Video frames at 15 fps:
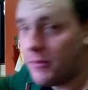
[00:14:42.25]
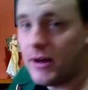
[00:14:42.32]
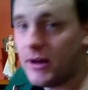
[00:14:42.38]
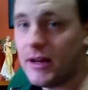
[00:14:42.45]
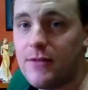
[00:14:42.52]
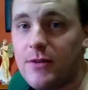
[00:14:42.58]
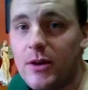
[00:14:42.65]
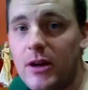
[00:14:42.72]
I think
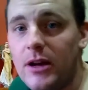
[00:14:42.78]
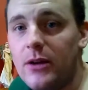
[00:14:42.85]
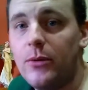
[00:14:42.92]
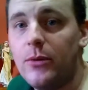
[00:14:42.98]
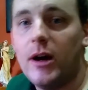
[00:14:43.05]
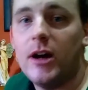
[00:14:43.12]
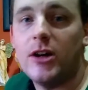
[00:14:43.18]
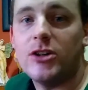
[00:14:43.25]
we're going to give you a
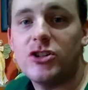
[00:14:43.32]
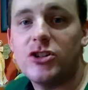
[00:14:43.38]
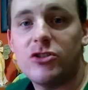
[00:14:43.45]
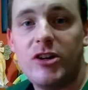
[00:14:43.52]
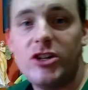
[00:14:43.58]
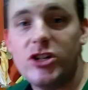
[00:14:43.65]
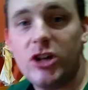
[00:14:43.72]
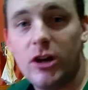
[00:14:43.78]
little
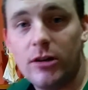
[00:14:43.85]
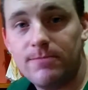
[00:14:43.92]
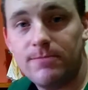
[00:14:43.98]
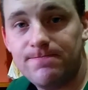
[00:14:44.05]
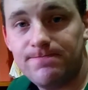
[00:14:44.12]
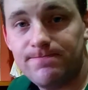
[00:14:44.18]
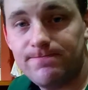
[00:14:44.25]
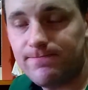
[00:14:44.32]
screenshot,